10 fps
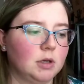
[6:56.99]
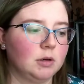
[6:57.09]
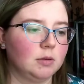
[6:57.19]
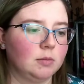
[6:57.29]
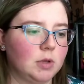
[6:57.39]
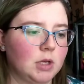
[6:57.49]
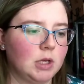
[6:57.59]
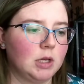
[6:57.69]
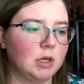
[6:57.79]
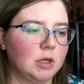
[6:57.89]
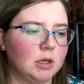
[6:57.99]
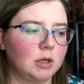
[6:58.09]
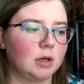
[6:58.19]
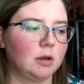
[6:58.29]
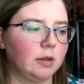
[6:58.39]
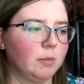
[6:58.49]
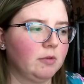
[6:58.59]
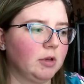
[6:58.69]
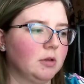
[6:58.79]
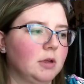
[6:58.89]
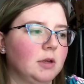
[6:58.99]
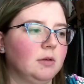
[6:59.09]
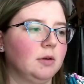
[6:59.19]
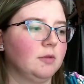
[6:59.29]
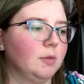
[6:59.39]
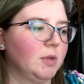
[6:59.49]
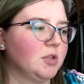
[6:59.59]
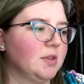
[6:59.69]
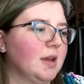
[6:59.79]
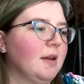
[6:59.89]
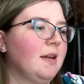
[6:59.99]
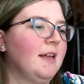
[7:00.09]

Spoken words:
And I got a glimmer veil. I don't know if I mentioned that.